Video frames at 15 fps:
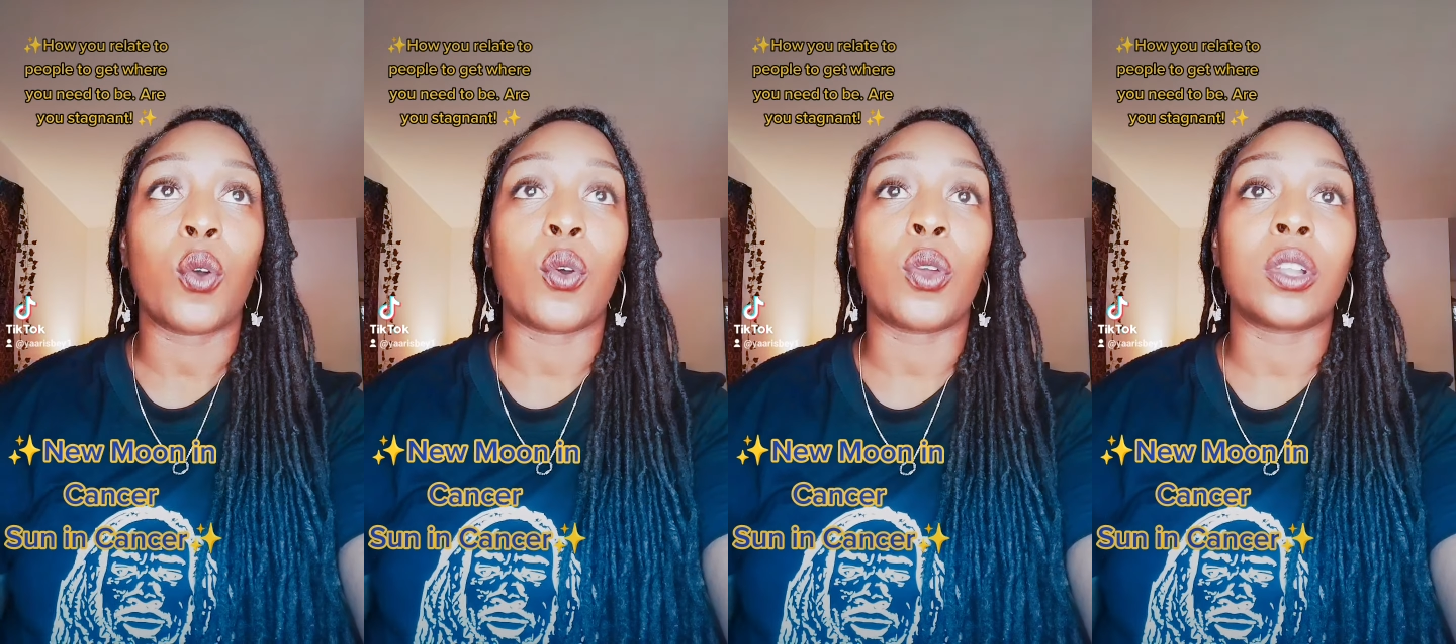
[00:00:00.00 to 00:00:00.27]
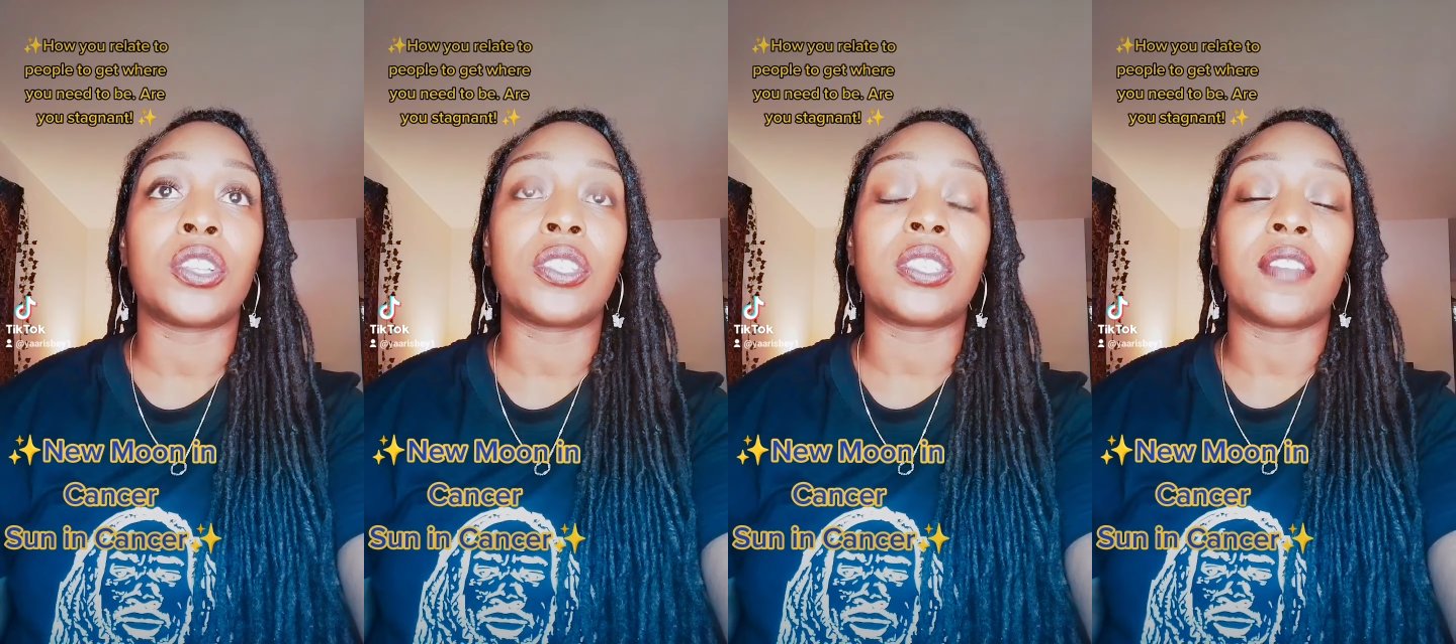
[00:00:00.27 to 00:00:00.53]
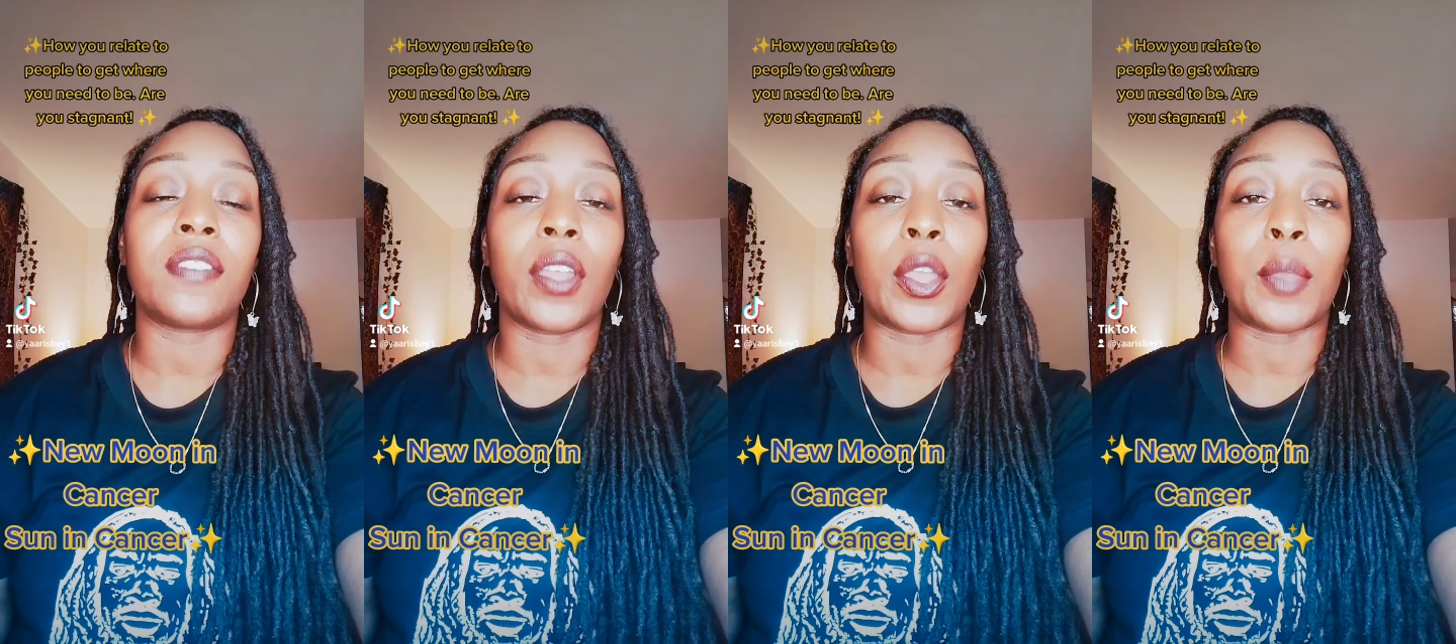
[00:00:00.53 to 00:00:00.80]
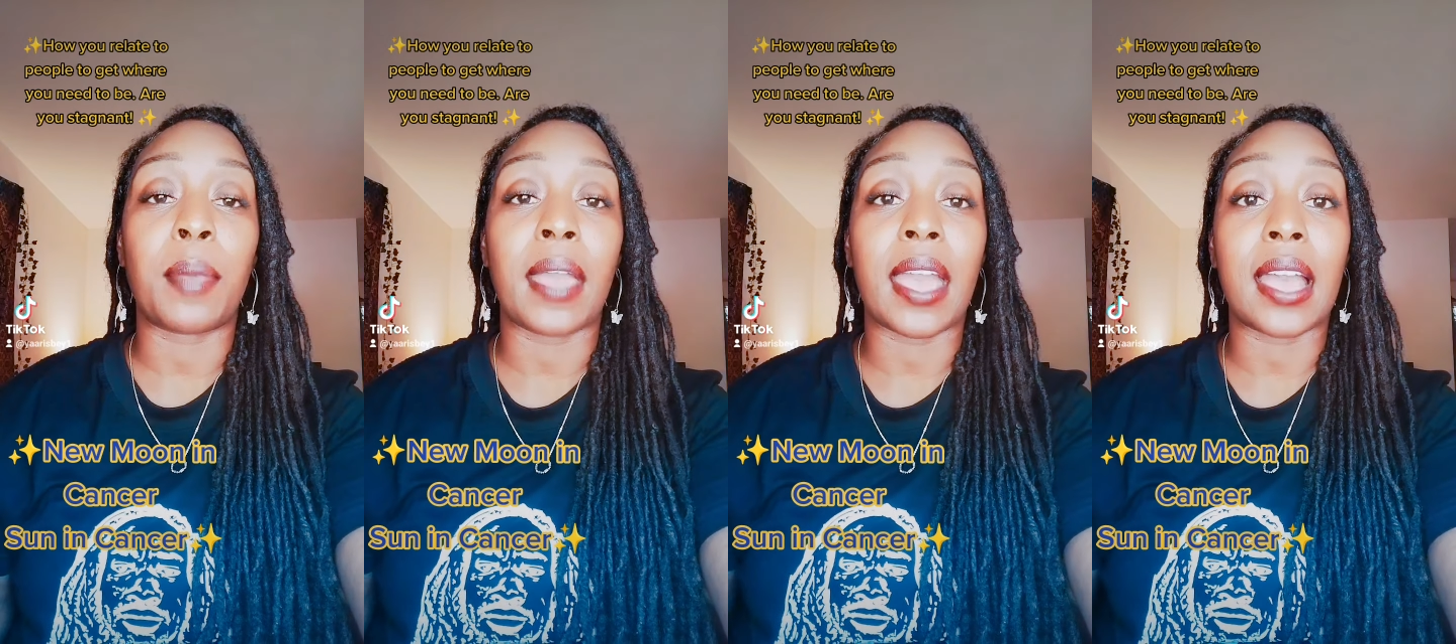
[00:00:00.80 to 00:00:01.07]
or just a
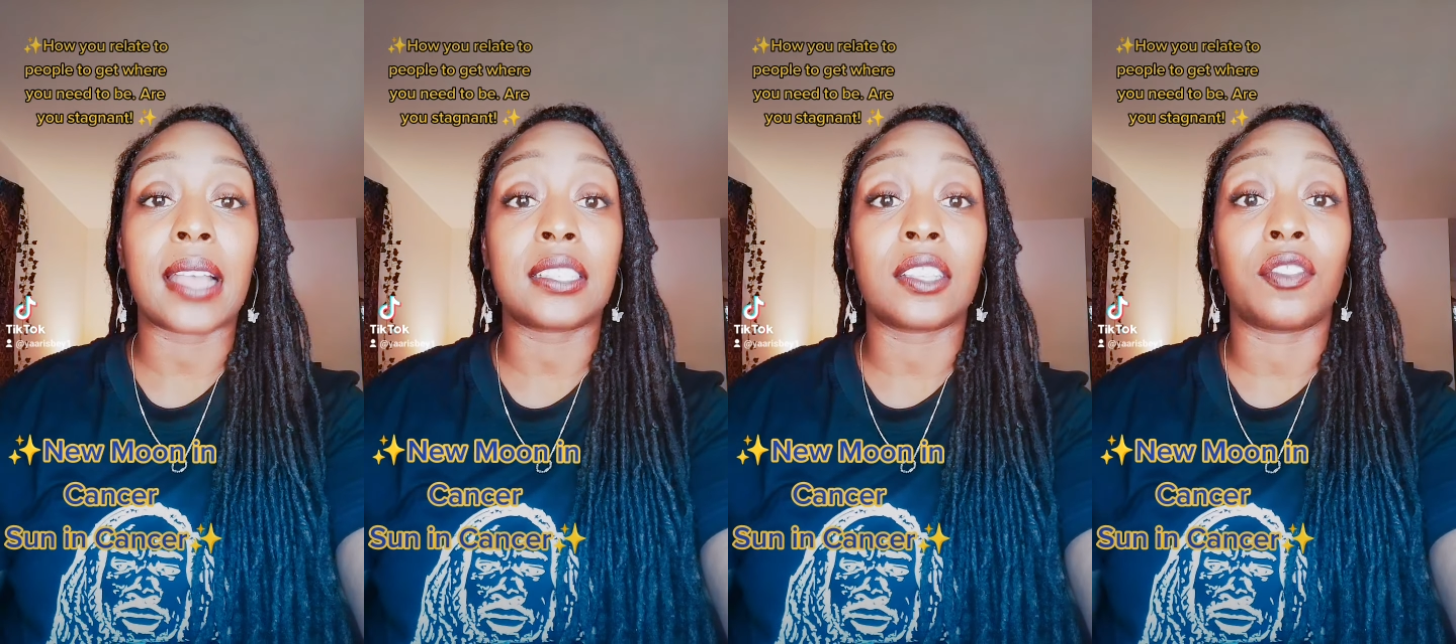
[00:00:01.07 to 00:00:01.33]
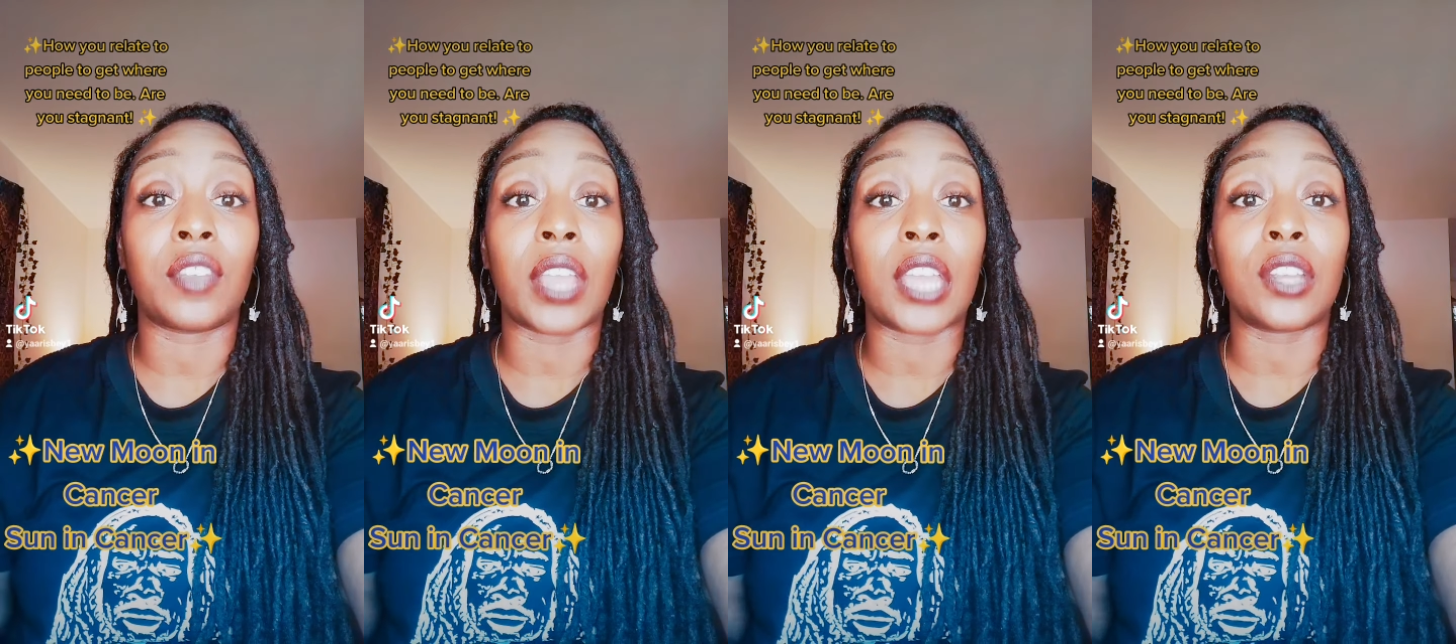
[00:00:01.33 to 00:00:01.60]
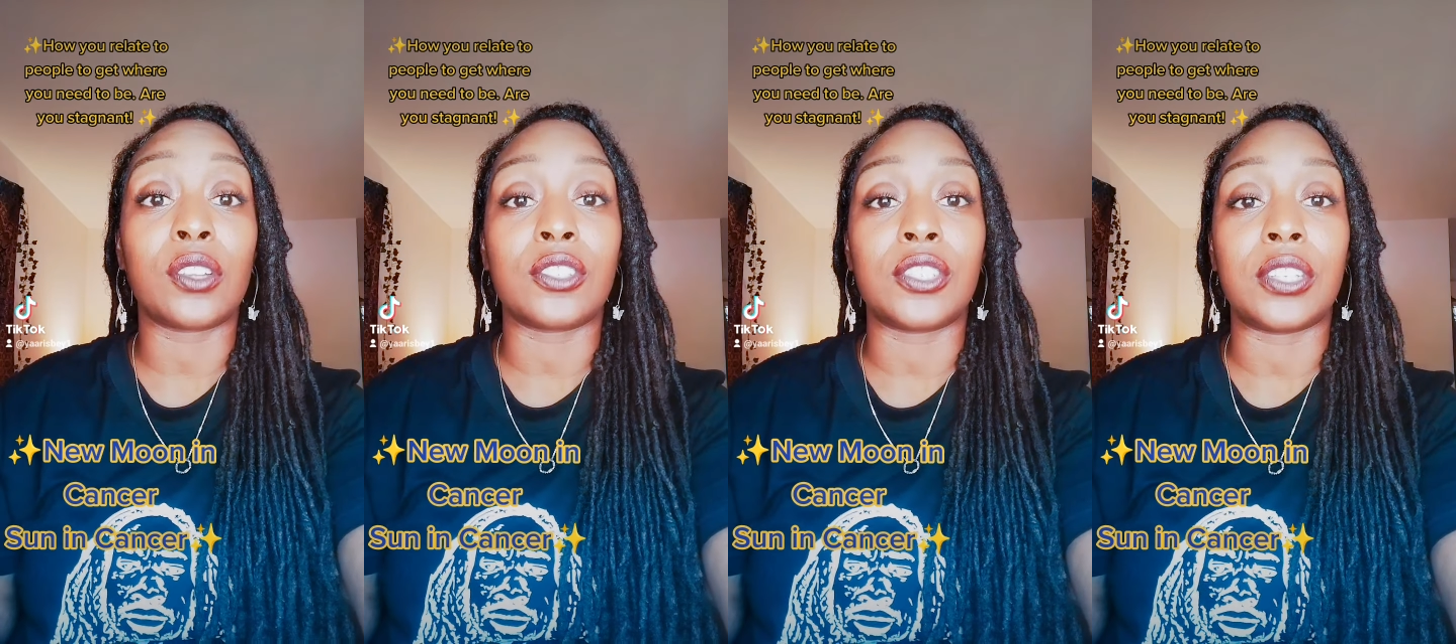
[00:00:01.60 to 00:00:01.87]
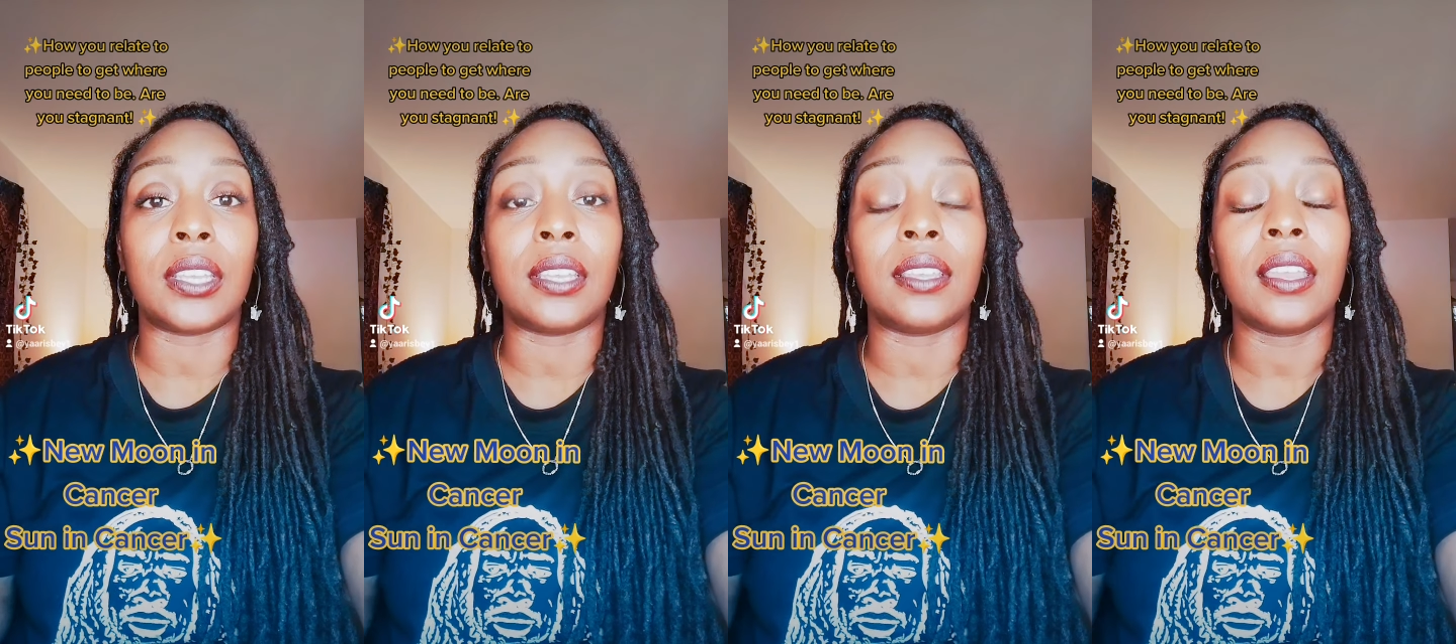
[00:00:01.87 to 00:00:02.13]
very passive
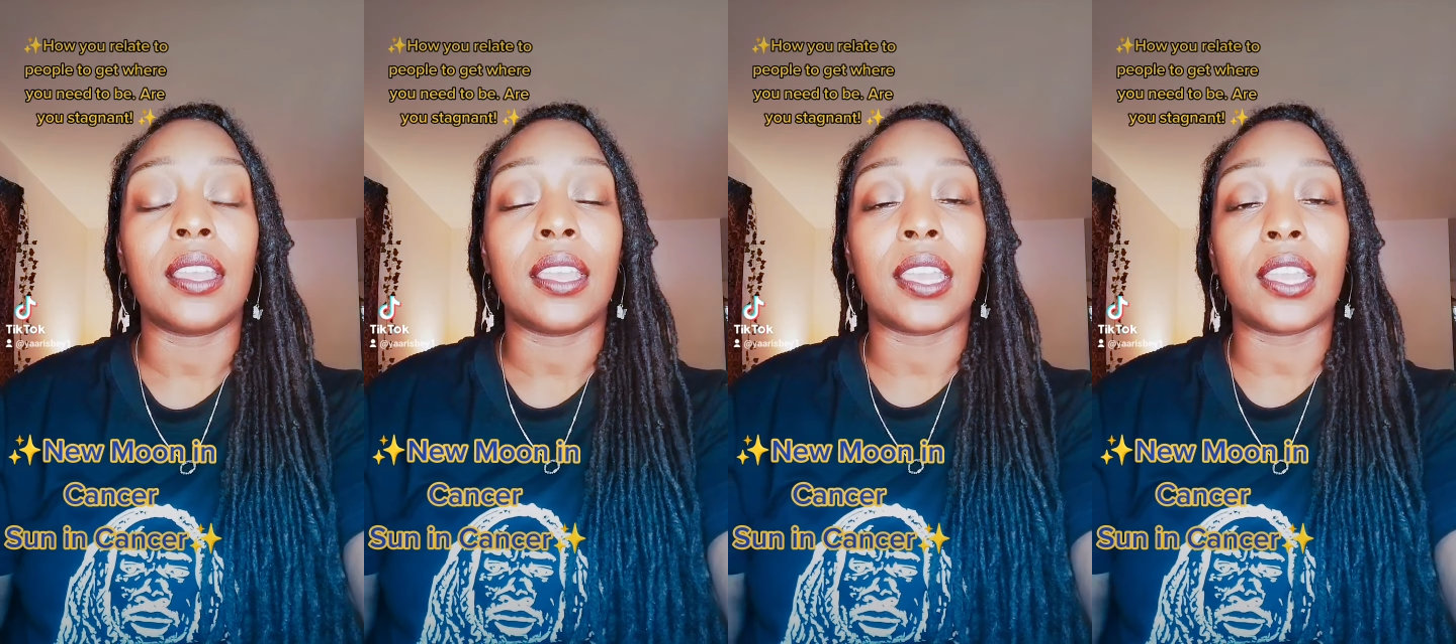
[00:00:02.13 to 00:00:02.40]
energy